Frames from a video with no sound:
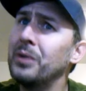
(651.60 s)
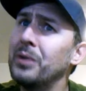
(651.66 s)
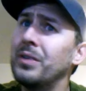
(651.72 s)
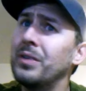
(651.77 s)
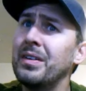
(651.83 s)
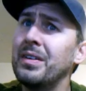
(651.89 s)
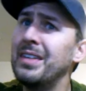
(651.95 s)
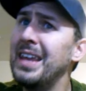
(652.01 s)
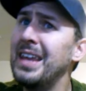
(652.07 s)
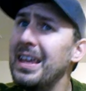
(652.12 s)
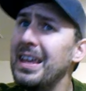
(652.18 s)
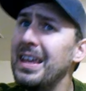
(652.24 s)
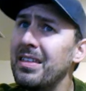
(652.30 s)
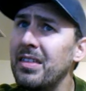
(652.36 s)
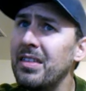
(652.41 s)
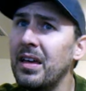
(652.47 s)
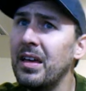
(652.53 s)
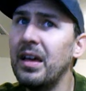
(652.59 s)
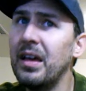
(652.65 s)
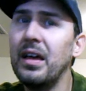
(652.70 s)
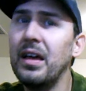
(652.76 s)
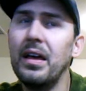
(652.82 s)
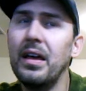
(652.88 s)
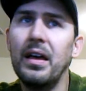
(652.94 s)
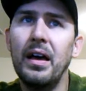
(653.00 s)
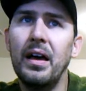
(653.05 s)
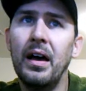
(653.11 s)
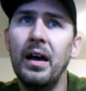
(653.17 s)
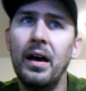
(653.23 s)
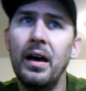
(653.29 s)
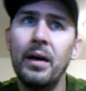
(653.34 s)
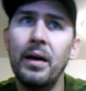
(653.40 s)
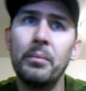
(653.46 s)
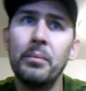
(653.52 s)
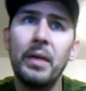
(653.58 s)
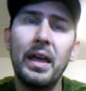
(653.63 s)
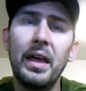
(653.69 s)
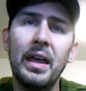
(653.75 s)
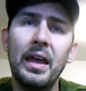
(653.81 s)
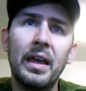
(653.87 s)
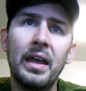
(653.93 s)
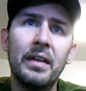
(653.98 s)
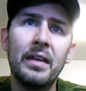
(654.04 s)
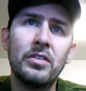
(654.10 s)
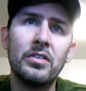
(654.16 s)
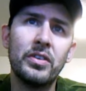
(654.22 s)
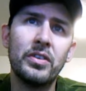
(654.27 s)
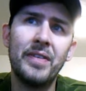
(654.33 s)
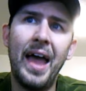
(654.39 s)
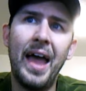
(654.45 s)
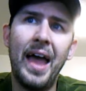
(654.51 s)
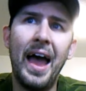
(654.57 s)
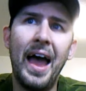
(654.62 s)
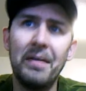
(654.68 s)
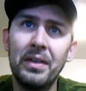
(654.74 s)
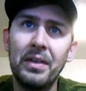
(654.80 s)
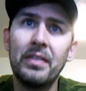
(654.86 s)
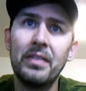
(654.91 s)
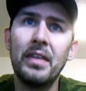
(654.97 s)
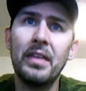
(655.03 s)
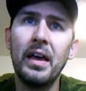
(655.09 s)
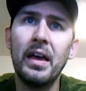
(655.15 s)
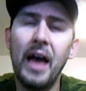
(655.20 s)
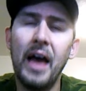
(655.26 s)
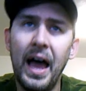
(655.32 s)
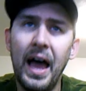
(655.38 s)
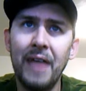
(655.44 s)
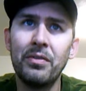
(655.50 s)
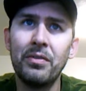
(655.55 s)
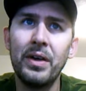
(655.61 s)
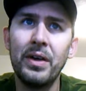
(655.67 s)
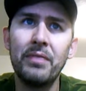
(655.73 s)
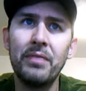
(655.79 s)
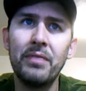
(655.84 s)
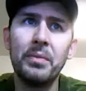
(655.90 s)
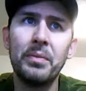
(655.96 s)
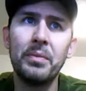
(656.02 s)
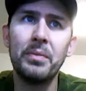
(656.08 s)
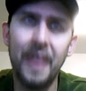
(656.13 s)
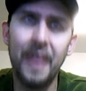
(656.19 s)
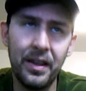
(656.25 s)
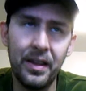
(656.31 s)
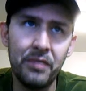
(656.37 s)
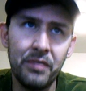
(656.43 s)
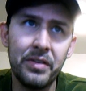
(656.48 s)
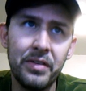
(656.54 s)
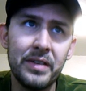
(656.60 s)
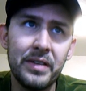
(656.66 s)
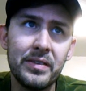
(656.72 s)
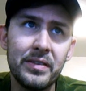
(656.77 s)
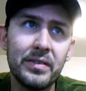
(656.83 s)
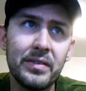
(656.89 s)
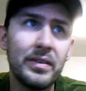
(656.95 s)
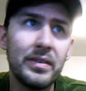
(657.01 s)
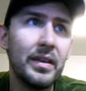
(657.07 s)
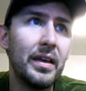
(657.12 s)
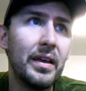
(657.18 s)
and teeth, in just having the ivory from these elephants.